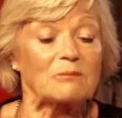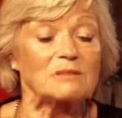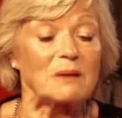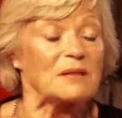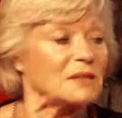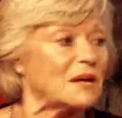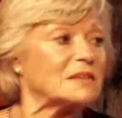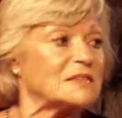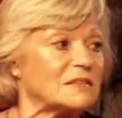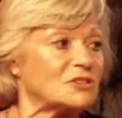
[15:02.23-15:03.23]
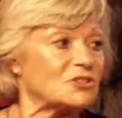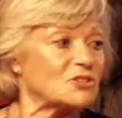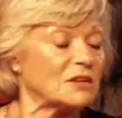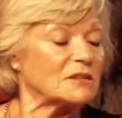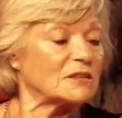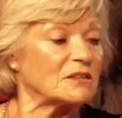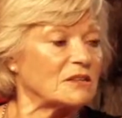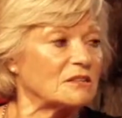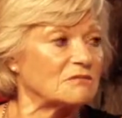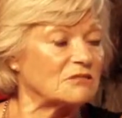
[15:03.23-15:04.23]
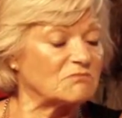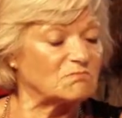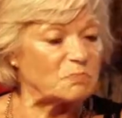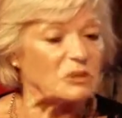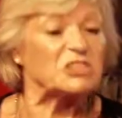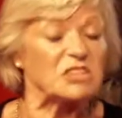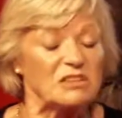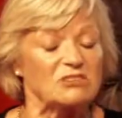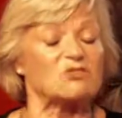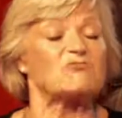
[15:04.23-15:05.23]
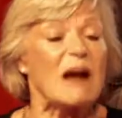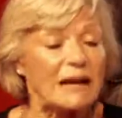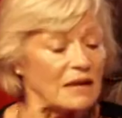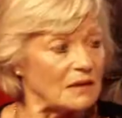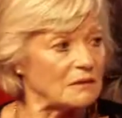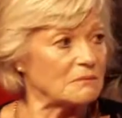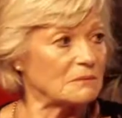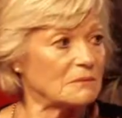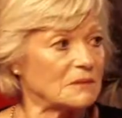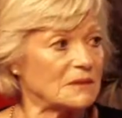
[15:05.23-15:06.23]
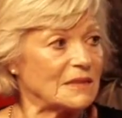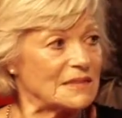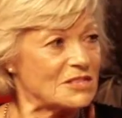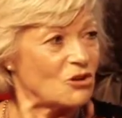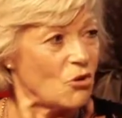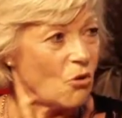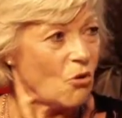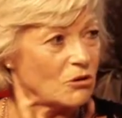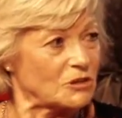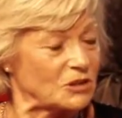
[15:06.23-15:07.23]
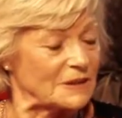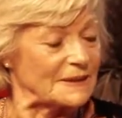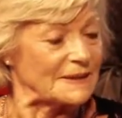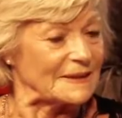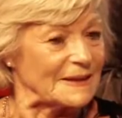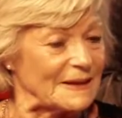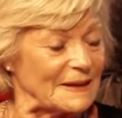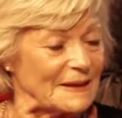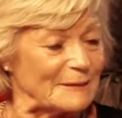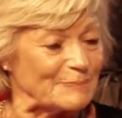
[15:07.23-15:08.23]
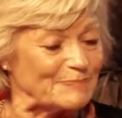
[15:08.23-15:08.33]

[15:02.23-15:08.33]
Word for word: was my thirties, trying to push it, drag it into court. Um,